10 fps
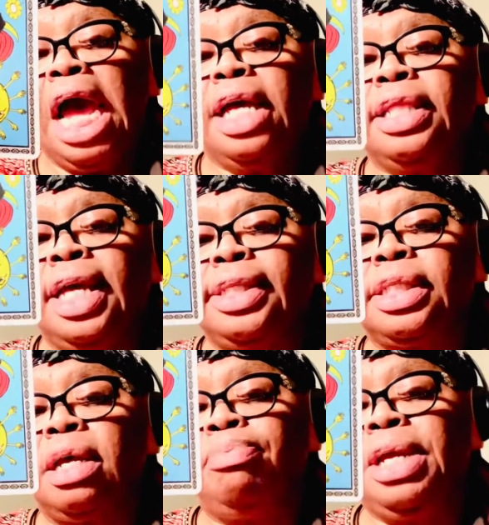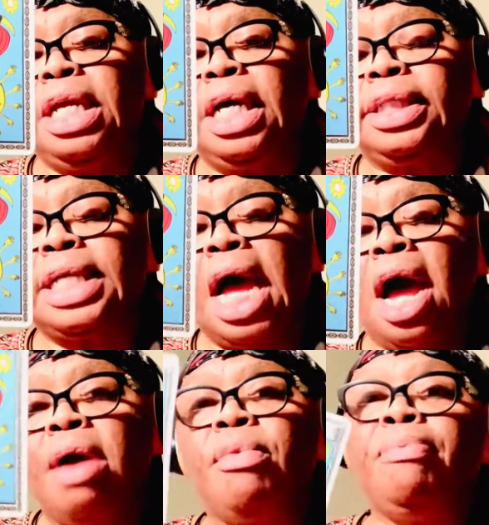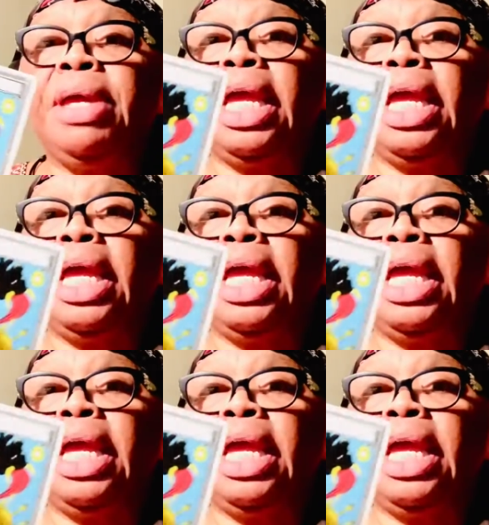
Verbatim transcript: This could be a time of being